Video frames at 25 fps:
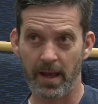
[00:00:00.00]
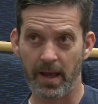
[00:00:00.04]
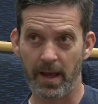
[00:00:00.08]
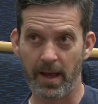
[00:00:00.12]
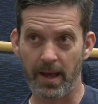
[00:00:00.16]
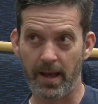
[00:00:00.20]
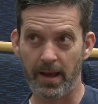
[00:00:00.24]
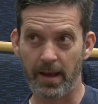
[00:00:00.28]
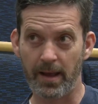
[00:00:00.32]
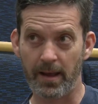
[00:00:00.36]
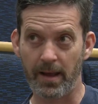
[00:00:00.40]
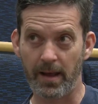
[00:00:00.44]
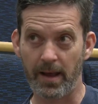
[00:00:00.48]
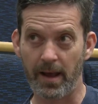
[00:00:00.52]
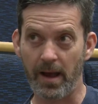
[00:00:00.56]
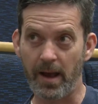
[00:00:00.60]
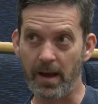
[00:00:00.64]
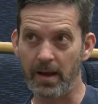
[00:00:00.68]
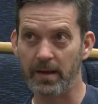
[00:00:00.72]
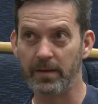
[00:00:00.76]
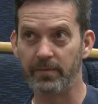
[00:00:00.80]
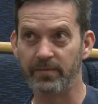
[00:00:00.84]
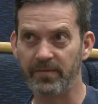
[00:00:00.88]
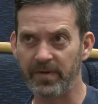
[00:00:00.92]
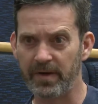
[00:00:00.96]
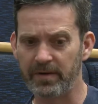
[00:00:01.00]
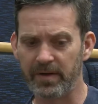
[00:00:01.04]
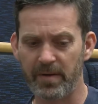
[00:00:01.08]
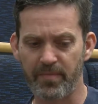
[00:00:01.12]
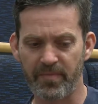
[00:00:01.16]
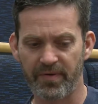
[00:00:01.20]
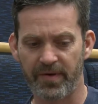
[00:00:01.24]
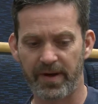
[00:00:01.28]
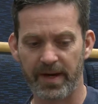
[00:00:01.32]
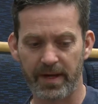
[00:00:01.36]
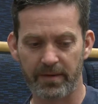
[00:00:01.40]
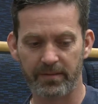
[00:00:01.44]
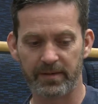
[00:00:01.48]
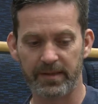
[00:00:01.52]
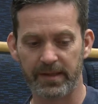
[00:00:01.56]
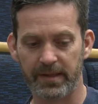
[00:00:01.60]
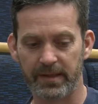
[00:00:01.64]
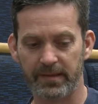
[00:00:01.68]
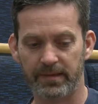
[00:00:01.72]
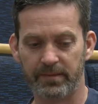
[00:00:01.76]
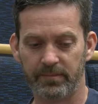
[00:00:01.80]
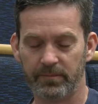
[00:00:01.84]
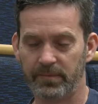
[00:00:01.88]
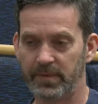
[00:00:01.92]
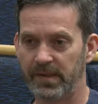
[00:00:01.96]
I very
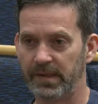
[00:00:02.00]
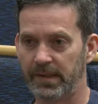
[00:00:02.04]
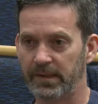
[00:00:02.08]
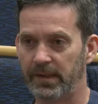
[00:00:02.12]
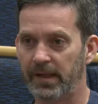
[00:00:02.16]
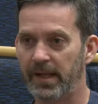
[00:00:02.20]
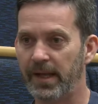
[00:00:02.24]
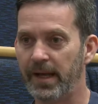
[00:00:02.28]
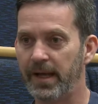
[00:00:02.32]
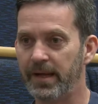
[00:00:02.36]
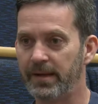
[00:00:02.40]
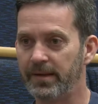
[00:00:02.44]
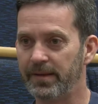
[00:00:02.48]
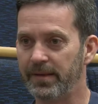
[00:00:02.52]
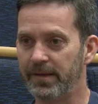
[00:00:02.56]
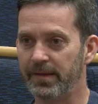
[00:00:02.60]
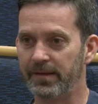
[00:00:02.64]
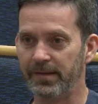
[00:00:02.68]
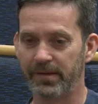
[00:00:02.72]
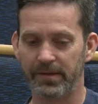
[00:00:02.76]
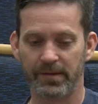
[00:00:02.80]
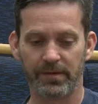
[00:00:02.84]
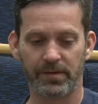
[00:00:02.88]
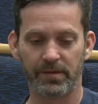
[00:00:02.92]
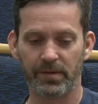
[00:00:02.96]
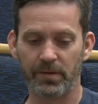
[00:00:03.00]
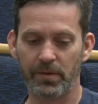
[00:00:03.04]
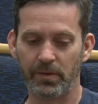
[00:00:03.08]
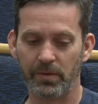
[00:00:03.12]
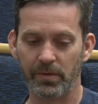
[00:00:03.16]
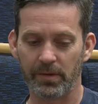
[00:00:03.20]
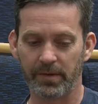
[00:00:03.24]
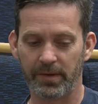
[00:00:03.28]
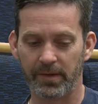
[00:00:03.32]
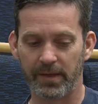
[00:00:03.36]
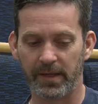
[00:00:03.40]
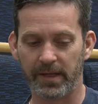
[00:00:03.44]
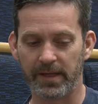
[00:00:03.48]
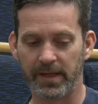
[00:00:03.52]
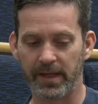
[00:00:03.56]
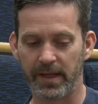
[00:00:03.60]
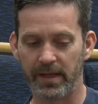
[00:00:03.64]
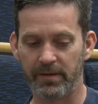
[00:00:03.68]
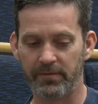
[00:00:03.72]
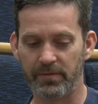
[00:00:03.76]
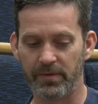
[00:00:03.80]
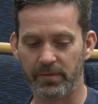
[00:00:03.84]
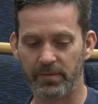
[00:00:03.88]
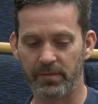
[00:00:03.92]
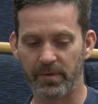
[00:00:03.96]
proudly declared this at a talk that I
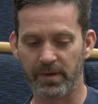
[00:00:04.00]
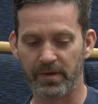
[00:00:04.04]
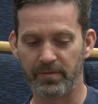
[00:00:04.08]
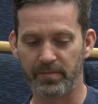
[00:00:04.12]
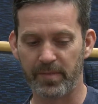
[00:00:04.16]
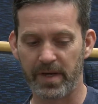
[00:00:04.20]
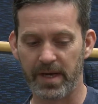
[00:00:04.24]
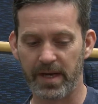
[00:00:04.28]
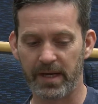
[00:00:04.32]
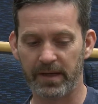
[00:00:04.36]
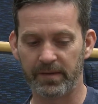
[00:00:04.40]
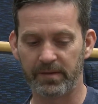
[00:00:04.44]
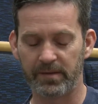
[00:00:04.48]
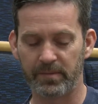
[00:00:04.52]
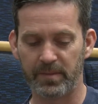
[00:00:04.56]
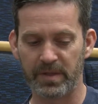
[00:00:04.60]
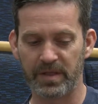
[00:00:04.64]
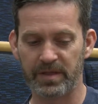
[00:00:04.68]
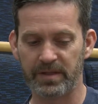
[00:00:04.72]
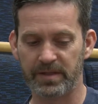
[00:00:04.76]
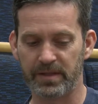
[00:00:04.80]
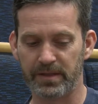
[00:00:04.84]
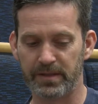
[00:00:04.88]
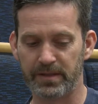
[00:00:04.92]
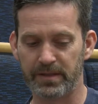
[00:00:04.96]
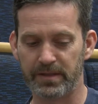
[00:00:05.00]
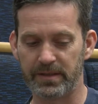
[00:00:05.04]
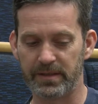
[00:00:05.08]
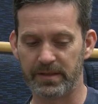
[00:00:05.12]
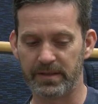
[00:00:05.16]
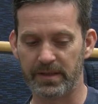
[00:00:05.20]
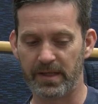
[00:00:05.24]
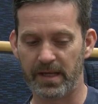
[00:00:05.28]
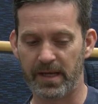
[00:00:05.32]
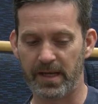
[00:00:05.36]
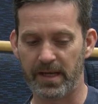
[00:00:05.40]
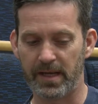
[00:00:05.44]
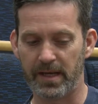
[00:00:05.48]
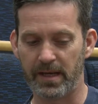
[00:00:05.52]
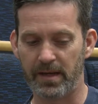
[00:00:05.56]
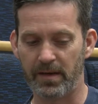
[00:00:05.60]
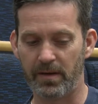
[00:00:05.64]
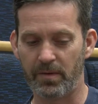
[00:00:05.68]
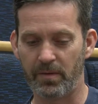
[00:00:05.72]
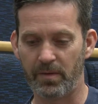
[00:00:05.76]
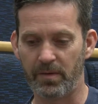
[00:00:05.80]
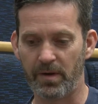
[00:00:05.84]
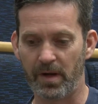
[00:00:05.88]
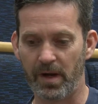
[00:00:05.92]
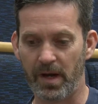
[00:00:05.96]
gave at one of my exhibitions,
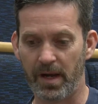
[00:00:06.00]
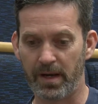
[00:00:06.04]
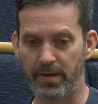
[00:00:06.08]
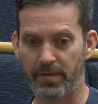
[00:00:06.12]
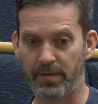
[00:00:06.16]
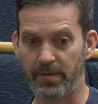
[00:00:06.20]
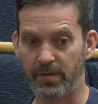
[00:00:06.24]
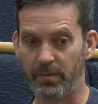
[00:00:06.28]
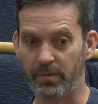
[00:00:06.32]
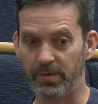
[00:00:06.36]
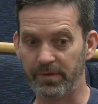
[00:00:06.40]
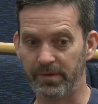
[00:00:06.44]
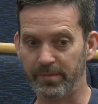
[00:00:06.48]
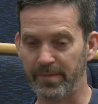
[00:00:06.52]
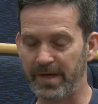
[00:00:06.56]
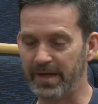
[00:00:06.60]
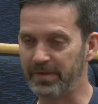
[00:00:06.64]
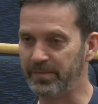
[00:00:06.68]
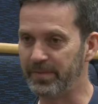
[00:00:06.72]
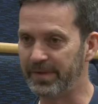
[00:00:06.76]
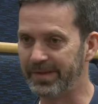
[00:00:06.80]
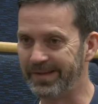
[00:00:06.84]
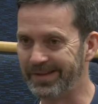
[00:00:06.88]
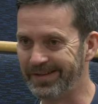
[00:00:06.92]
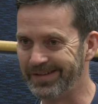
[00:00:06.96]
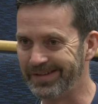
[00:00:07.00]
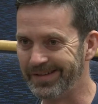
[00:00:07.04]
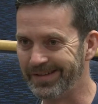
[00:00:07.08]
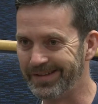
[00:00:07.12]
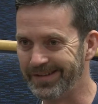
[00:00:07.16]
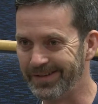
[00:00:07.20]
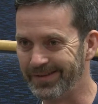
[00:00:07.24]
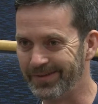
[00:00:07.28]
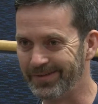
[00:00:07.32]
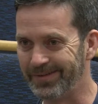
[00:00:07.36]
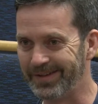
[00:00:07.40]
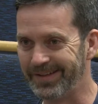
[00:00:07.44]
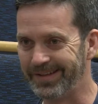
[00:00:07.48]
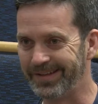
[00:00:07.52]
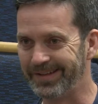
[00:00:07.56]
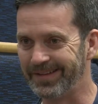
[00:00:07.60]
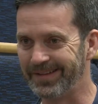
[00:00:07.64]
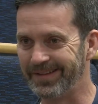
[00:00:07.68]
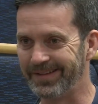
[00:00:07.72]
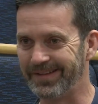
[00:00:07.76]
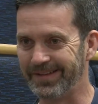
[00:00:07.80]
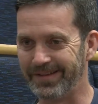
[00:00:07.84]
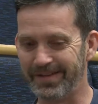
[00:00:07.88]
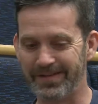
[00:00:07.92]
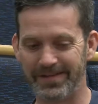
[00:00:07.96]
and there was a mathematician in the
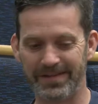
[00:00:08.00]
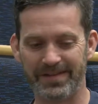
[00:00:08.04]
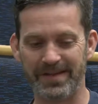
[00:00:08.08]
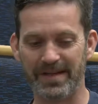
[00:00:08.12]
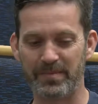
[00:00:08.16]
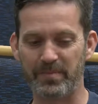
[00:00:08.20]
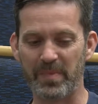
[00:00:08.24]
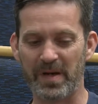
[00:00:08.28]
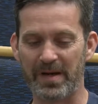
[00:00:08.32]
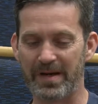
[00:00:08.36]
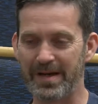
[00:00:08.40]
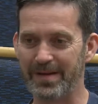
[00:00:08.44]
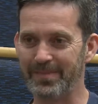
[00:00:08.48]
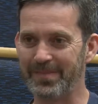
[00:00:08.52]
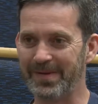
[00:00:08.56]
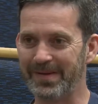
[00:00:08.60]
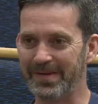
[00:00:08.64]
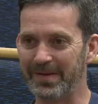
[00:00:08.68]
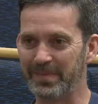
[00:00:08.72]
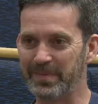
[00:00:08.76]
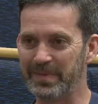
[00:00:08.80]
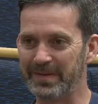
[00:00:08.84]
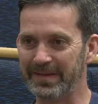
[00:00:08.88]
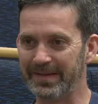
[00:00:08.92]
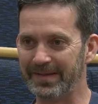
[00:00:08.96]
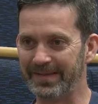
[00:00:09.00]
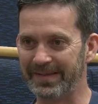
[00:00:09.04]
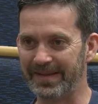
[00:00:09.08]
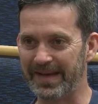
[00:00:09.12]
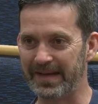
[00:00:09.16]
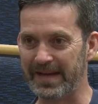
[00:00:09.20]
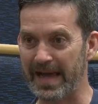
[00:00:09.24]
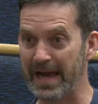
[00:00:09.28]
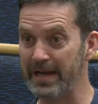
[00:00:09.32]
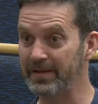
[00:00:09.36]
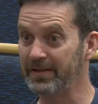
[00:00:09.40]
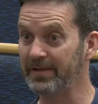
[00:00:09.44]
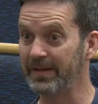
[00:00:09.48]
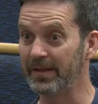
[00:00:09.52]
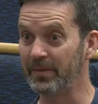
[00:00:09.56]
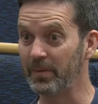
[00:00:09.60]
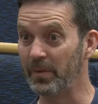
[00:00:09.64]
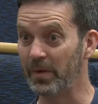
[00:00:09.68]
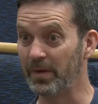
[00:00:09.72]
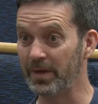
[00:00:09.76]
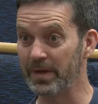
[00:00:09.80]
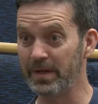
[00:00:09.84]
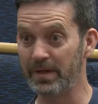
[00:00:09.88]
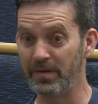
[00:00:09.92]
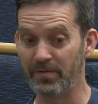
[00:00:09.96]
audience, and she piped up and said, "Actually,
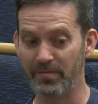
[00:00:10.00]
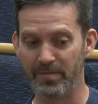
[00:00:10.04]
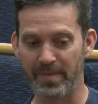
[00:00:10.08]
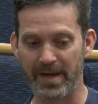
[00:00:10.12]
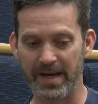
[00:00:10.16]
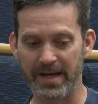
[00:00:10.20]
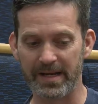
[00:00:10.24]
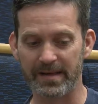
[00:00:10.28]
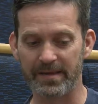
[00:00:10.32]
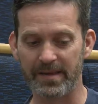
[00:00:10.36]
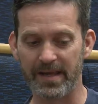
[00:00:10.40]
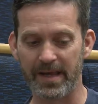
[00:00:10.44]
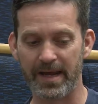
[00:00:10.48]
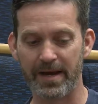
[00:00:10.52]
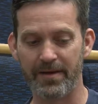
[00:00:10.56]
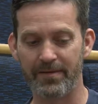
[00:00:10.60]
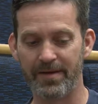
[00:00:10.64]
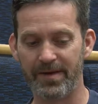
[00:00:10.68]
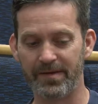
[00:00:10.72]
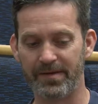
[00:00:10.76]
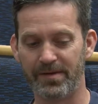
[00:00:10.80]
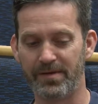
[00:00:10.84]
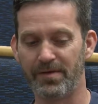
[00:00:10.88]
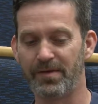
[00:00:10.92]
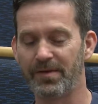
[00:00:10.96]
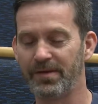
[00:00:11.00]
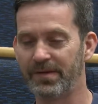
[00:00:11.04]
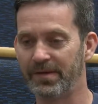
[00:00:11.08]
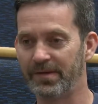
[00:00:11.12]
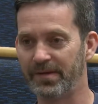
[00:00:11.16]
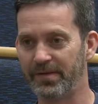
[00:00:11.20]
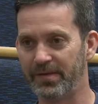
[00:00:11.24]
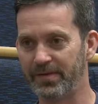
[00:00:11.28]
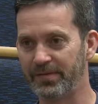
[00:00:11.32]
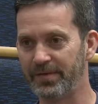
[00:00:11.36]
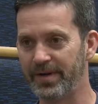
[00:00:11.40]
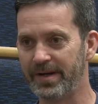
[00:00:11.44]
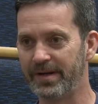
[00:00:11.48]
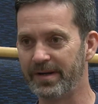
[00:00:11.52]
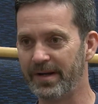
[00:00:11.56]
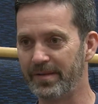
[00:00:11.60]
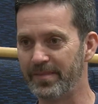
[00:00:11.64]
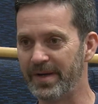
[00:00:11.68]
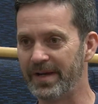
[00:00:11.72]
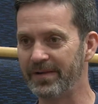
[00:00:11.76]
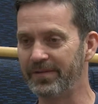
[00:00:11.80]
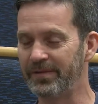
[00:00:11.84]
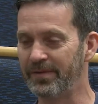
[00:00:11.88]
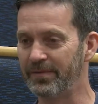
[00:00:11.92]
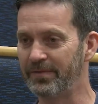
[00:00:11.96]
what you've made there is not a
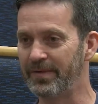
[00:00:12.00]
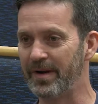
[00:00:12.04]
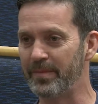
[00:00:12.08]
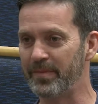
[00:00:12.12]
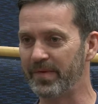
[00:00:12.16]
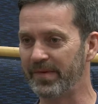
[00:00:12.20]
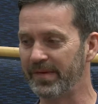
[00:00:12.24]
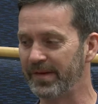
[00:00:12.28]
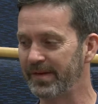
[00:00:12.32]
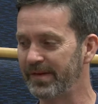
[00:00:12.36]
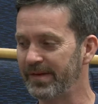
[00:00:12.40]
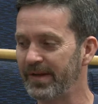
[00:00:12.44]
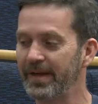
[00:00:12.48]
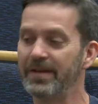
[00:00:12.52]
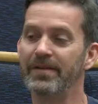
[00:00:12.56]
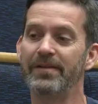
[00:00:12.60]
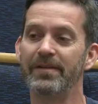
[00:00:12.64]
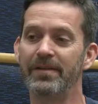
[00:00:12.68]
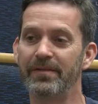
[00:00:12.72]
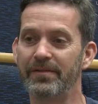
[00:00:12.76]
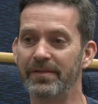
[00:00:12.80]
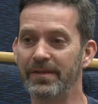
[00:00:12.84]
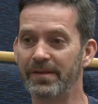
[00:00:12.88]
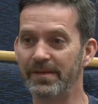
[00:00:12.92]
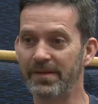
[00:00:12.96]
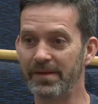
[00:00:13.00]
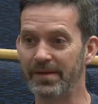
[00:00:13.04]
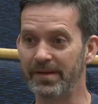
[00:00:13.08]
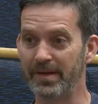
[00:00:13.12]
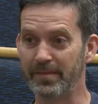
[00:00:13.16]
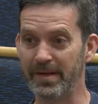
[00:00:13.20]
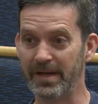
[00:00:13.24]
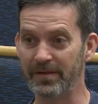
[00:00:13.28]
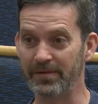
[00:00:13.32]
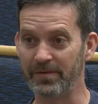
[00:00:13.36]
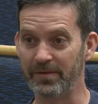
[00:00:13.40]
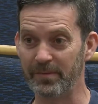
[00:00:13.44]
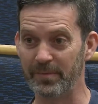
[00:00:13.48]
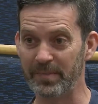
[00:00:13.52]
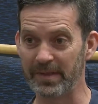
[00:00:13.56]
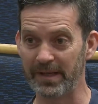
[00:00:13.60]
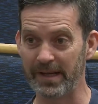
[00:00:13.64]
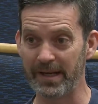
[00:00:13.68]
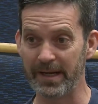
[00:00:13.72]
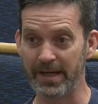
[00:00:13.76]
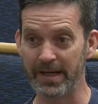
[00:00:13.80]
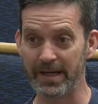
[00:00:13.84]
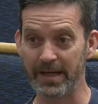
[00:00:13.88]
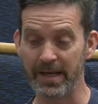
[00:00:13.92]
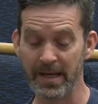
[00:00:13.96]
three-dimensional representation of the two-dimensional
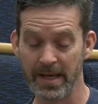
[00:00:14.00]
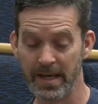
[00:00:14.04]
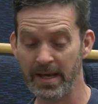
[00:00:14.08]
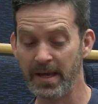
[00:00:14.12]
plane.